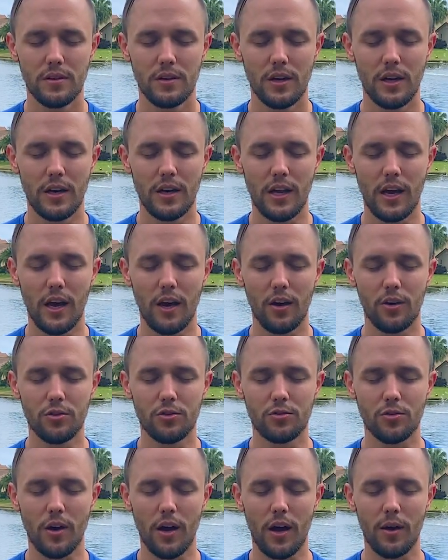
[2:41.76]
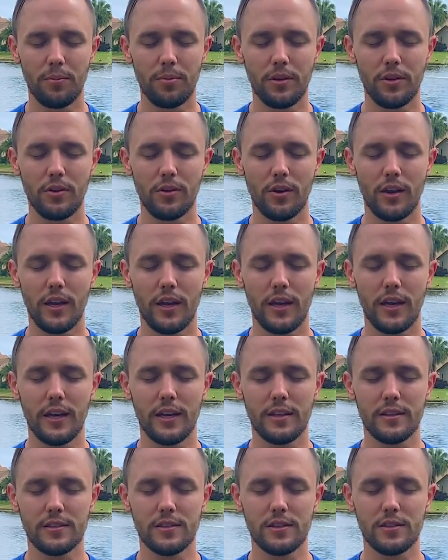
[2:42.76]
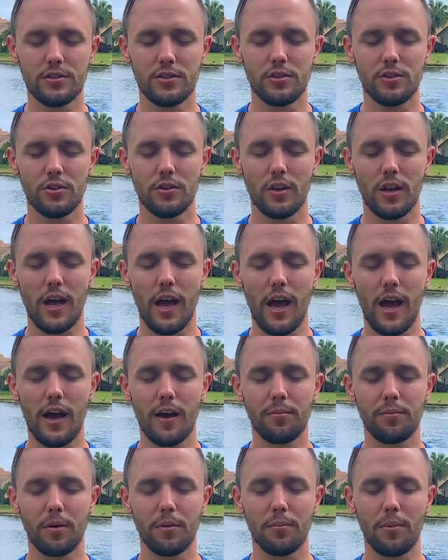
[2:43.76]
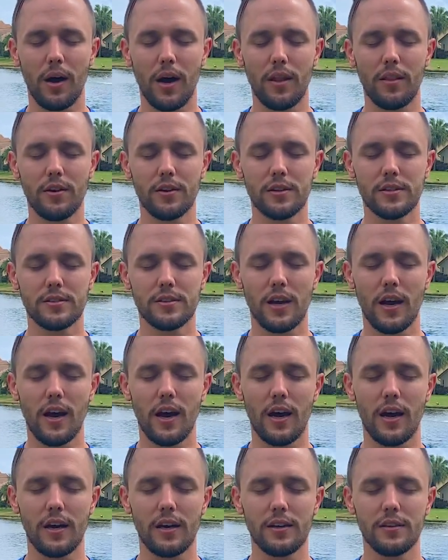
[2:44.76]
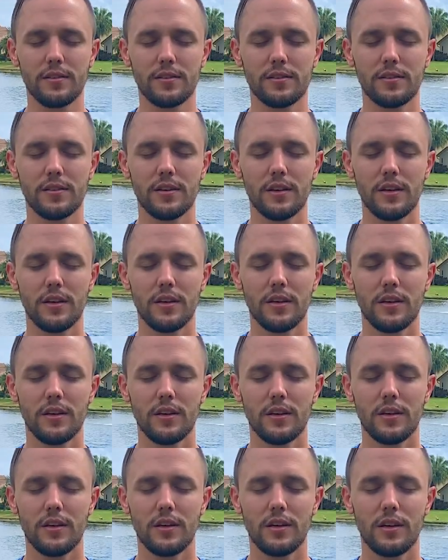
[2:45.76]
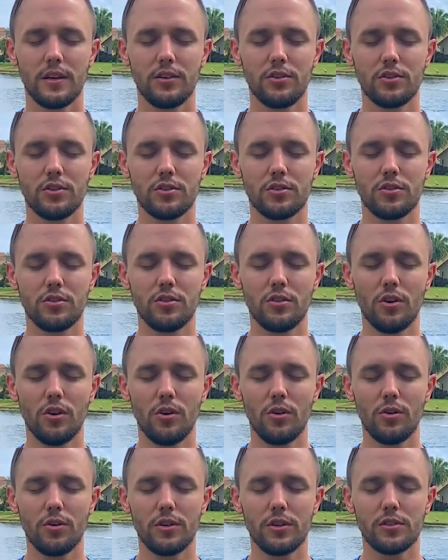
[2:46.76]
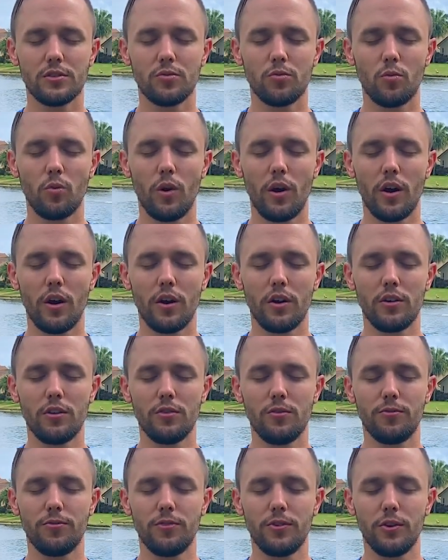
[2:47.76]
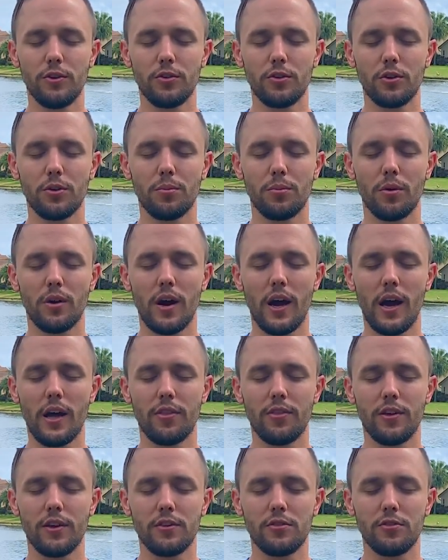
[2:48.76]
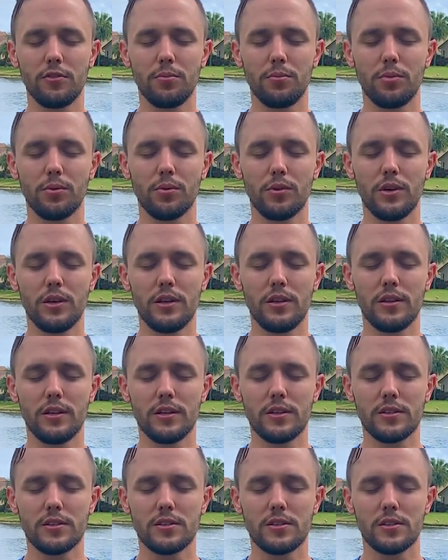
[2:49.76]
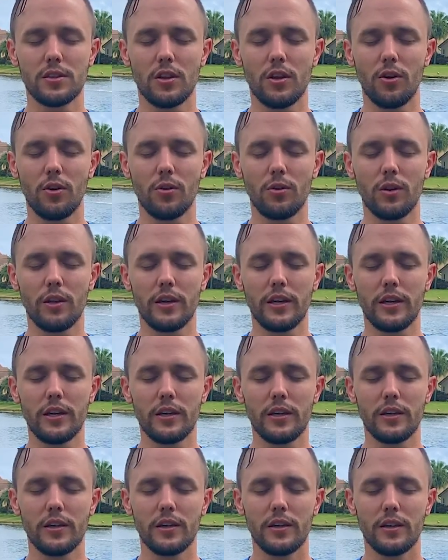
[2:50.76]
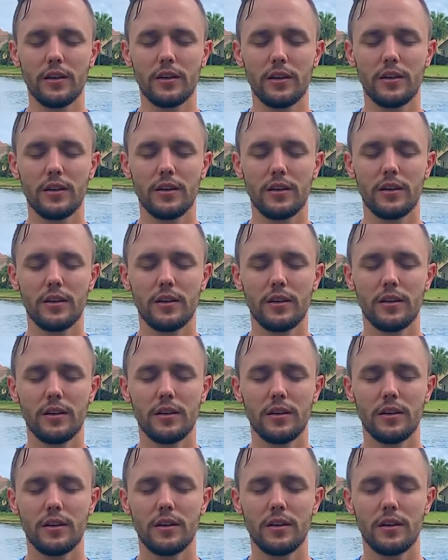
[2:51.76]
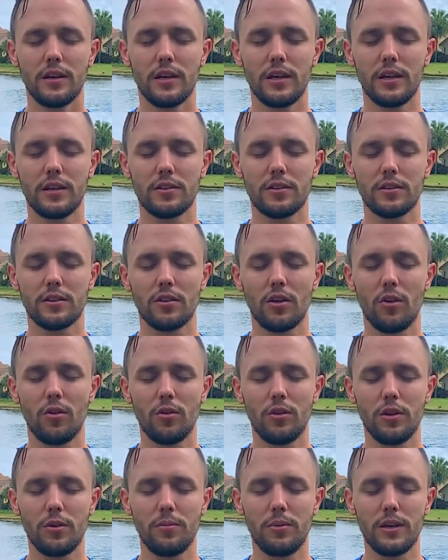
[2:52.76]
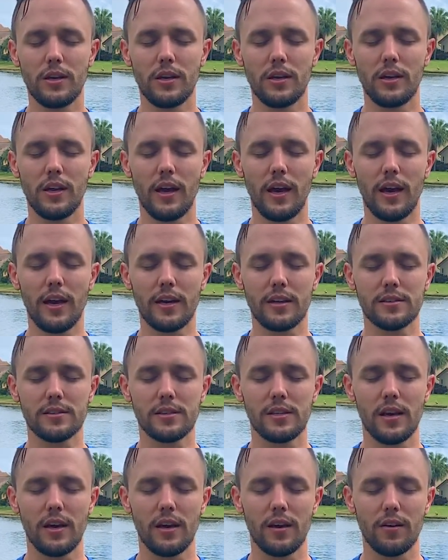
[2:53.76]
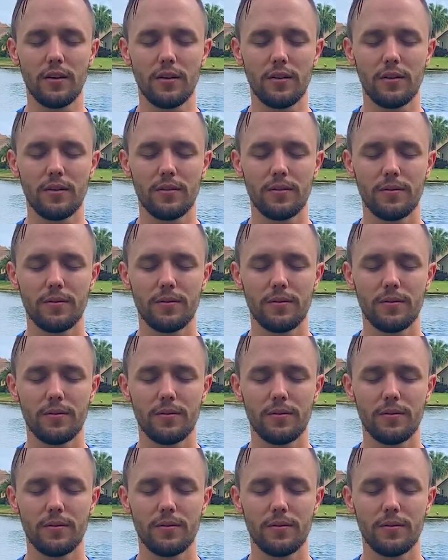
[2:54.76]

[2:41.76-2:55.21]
And now dropping your hands into your lap or by their sides, and just notice where you feel your breath as you breathe in slowly and slowly begin to exhale.